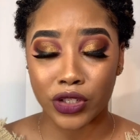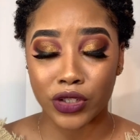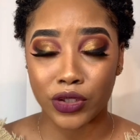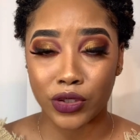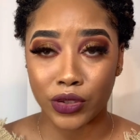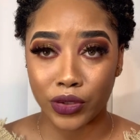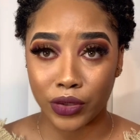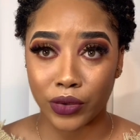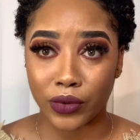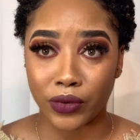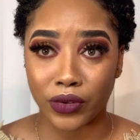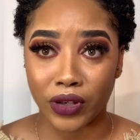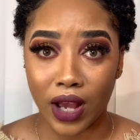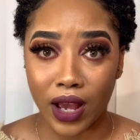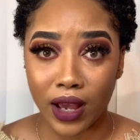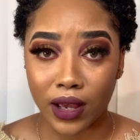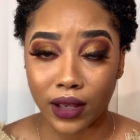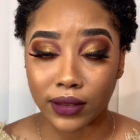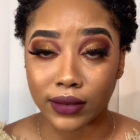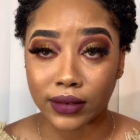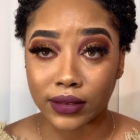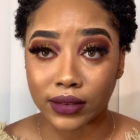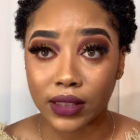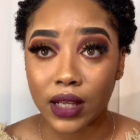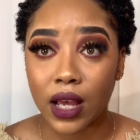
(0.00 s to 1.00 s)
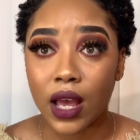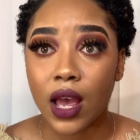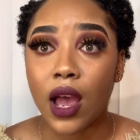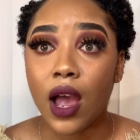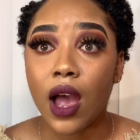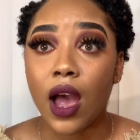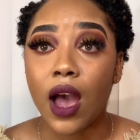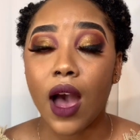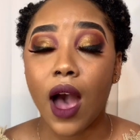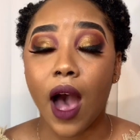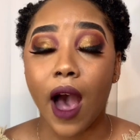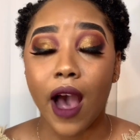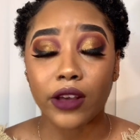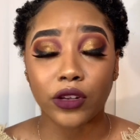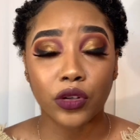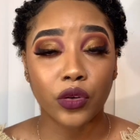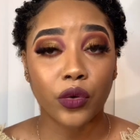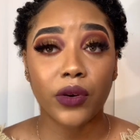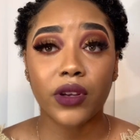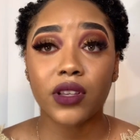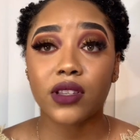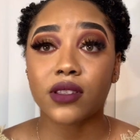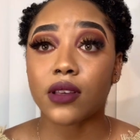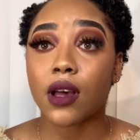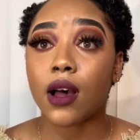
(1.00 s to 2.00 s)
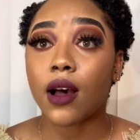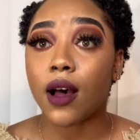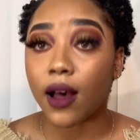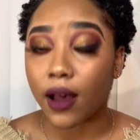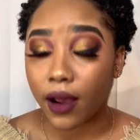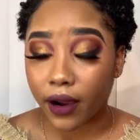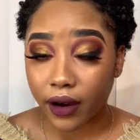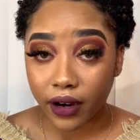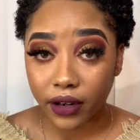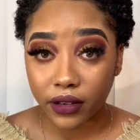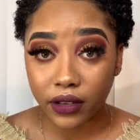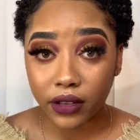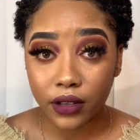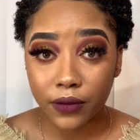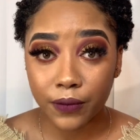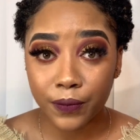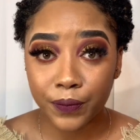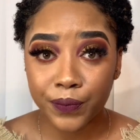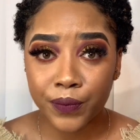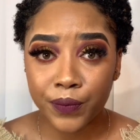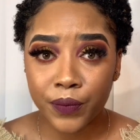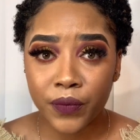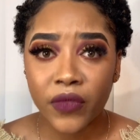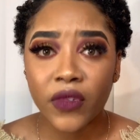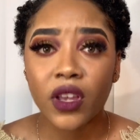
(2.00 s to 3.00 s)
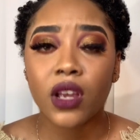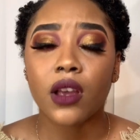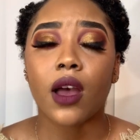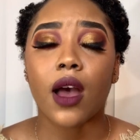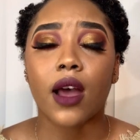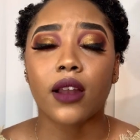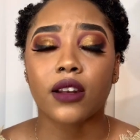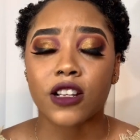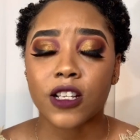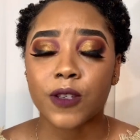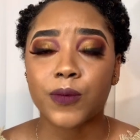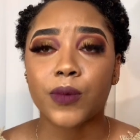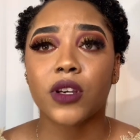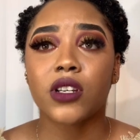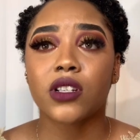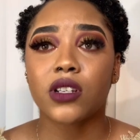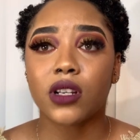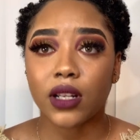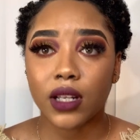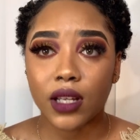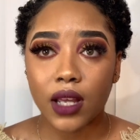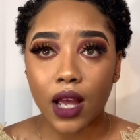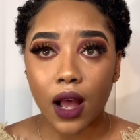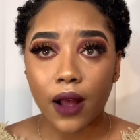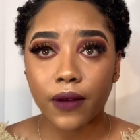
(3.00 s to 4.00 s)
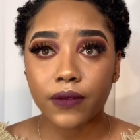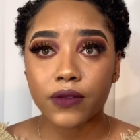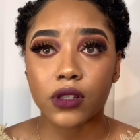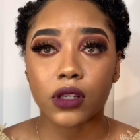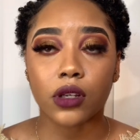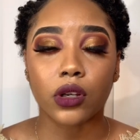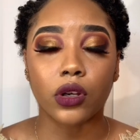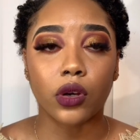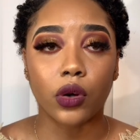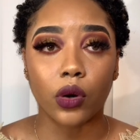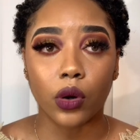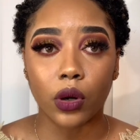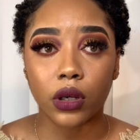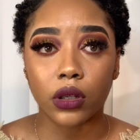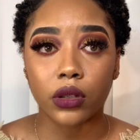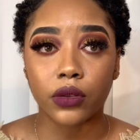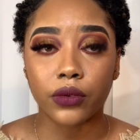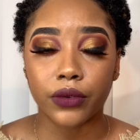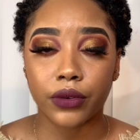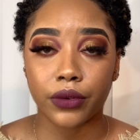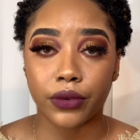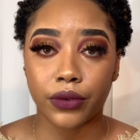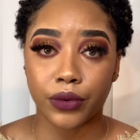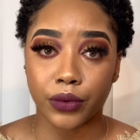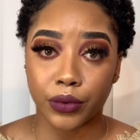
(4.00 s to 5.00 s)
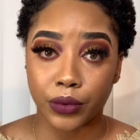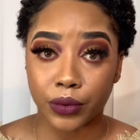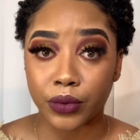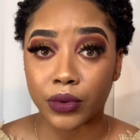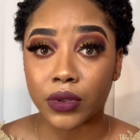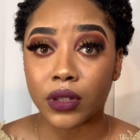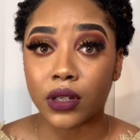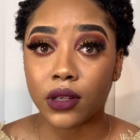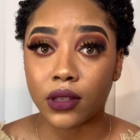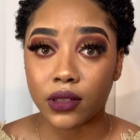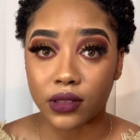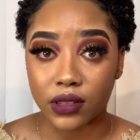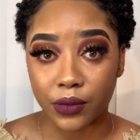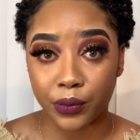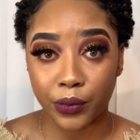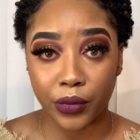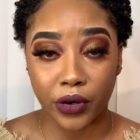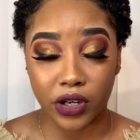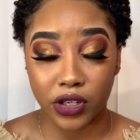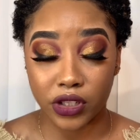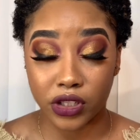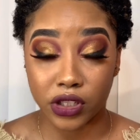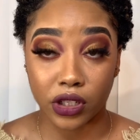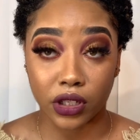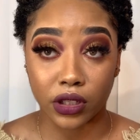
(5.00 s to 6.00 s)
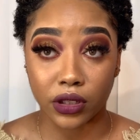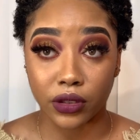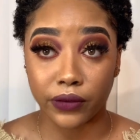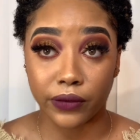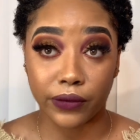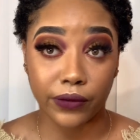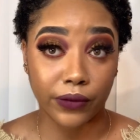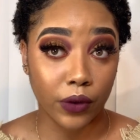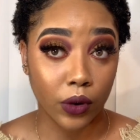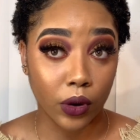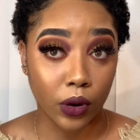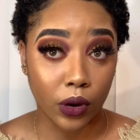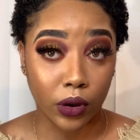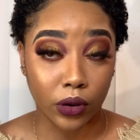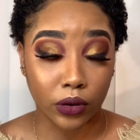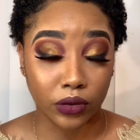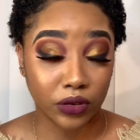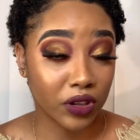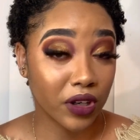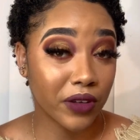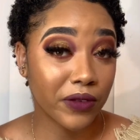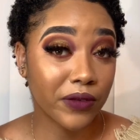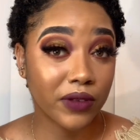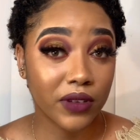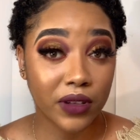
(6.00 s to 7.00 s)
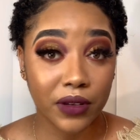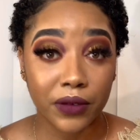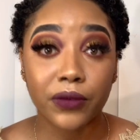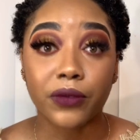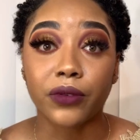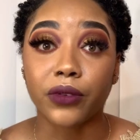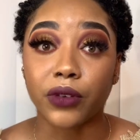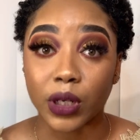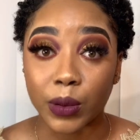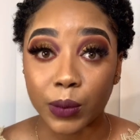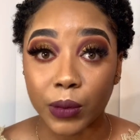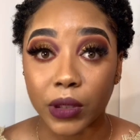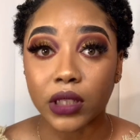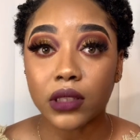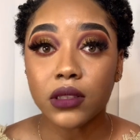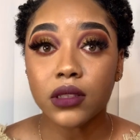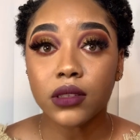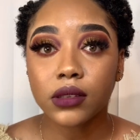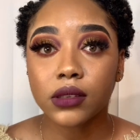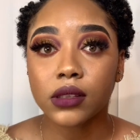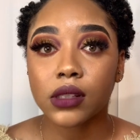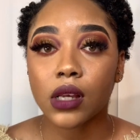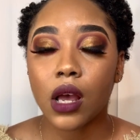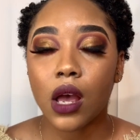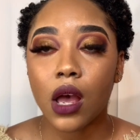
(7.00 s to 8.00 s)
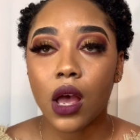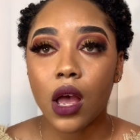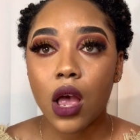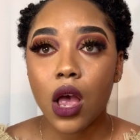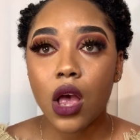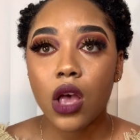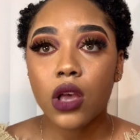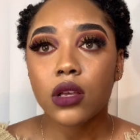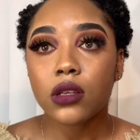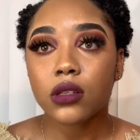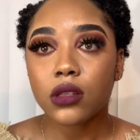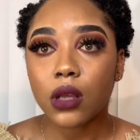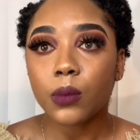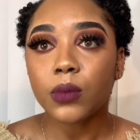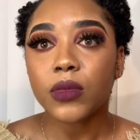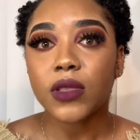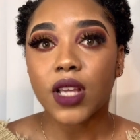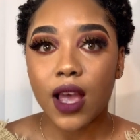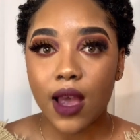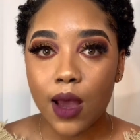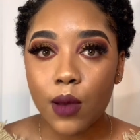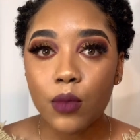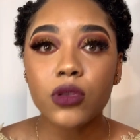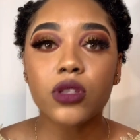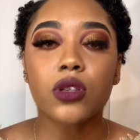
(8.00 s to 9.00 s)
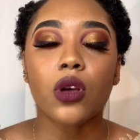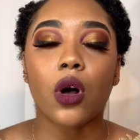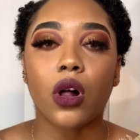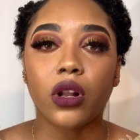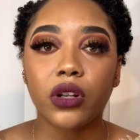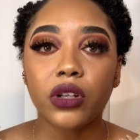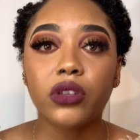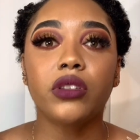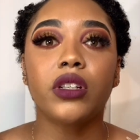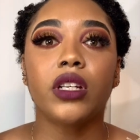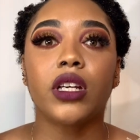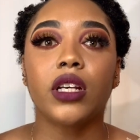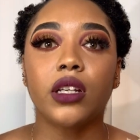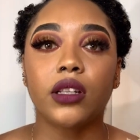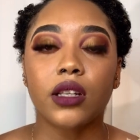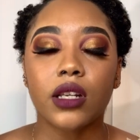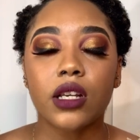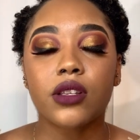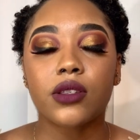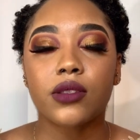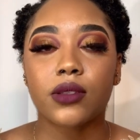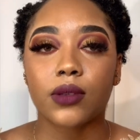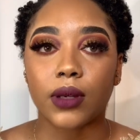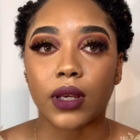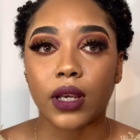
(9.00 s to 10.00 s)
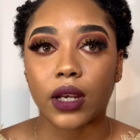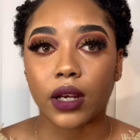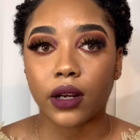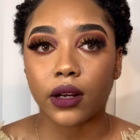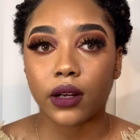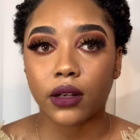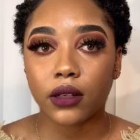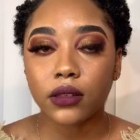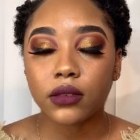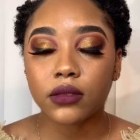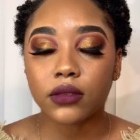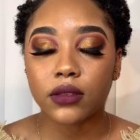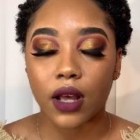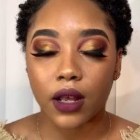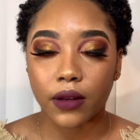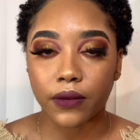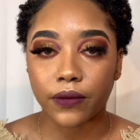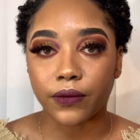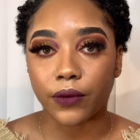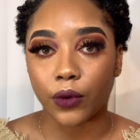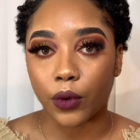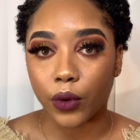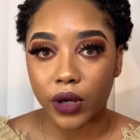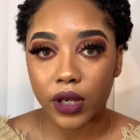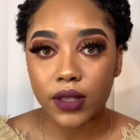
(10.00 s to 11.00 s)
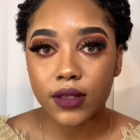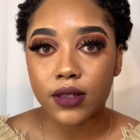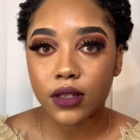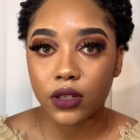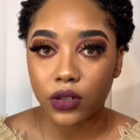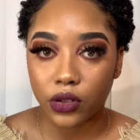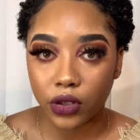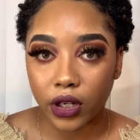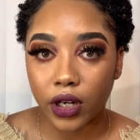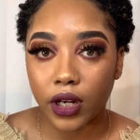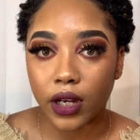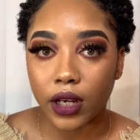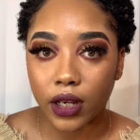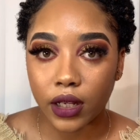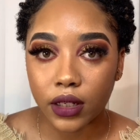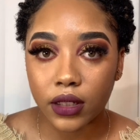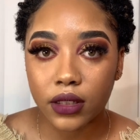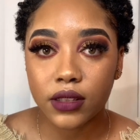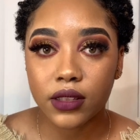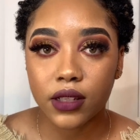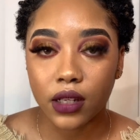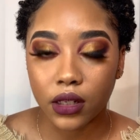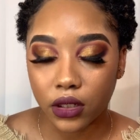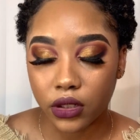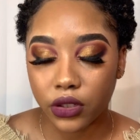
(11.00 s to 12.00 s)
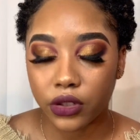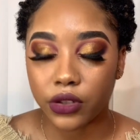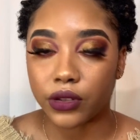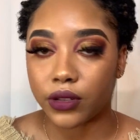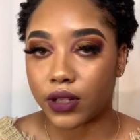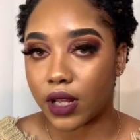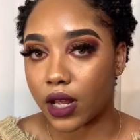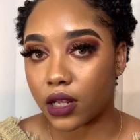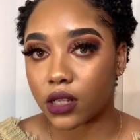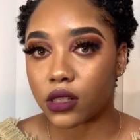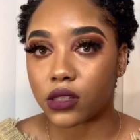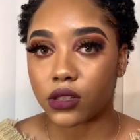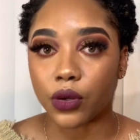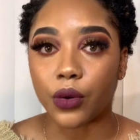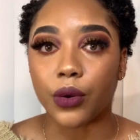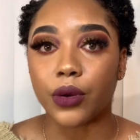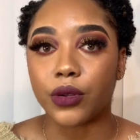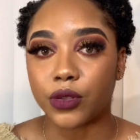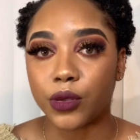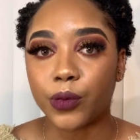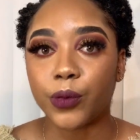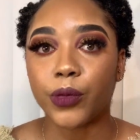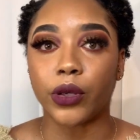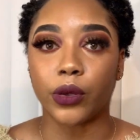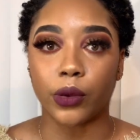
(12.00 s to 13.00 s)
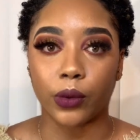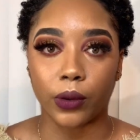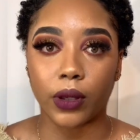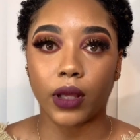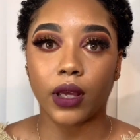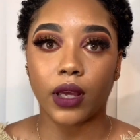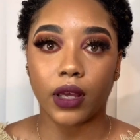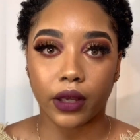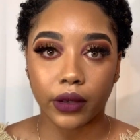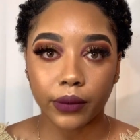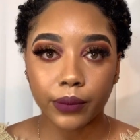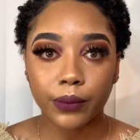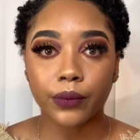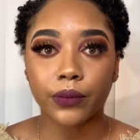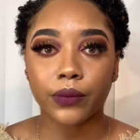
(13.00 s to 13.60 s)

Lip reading: to you guys. I know it's hard, and especially after going through depression for roughly 3 months, sometimes all you need is to hear that voice in your head telling you that it's going to be okay,